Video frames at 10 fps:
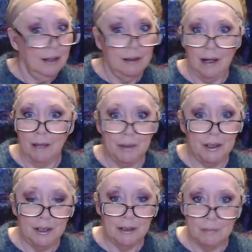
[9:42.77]
put it
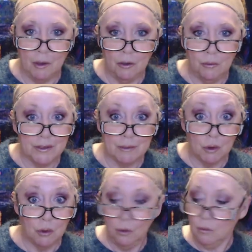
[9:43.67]
in a bowl with some
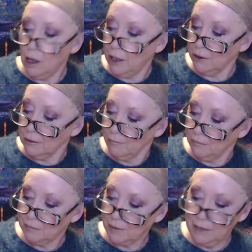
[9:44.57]
cool water,
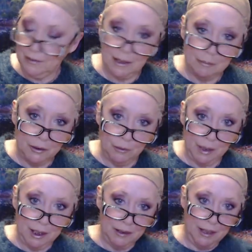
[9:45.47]
and then I put the wig
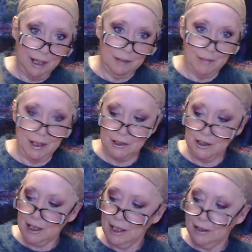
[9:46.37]
in there and I just
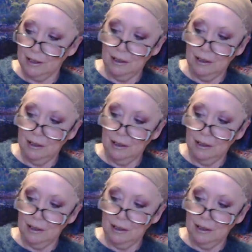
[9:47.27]
kind of,